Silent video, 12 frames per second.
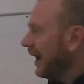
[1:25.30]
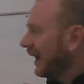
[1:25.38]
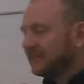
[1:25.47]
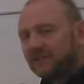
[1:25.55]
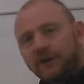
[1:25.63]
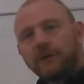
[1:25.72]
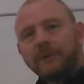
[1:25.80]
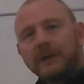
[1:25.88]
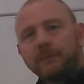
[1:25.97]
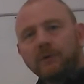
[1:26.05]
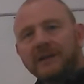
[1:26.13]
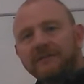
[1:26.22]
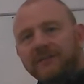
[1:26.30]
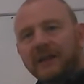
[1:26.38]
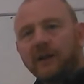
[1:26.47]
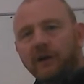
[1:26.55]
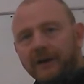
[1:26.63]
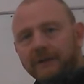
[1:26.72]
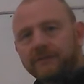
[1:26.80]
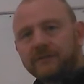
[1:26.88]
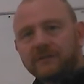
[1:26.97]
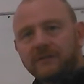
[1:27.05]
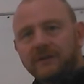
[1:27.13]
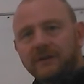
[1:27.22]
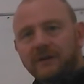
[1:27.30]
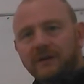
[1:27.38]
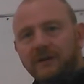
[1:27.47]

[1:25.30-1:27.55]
And certain people live their lives